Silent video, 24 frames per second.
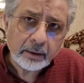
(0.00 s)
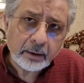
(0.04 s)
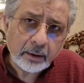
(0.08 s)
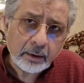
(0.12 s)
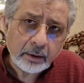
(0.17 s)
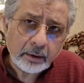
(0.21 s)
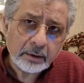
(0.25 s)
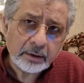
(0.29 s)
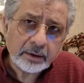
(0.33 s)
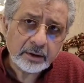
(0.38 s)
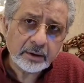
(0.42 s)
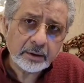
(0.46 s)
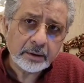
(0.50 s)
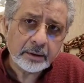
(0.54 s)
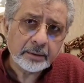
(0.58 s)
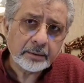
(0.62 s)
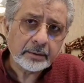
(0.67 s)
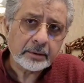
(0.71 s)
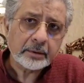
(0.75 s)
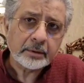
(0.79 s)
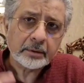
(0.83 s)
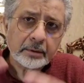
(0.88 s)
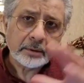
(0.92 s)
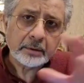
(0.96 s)
all the
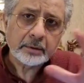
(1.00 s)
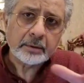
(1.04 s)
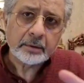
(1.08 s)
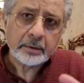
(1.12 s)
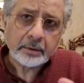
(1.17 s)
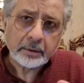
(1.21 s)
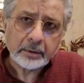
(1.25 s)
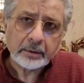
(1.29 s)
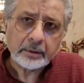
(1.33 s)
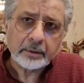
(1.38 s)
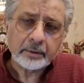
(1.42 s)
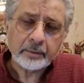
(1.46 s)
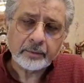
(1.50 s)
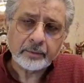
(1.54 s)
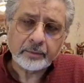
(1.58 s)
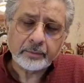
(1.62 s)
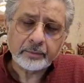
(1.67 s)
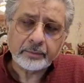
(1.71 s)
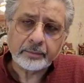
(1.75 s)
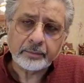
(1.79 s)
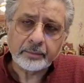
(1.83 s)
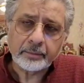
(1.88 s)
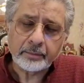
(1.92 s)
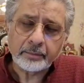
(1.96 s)

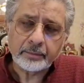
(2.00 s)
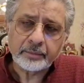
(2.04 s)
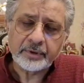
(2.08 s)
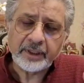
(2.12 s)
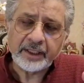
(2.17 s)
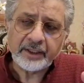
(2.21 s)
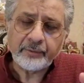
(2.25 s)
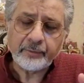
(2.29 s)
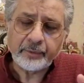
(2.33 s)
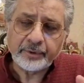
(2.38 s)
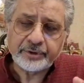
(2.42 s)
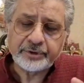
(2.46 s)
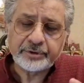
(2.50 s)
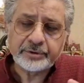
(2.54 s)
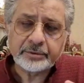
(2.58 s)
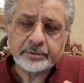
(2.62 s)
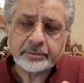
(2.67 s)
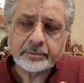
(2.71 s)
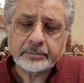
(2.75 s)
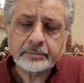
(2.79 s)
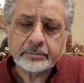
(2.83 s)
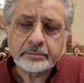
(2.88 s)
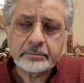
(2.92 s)
thing which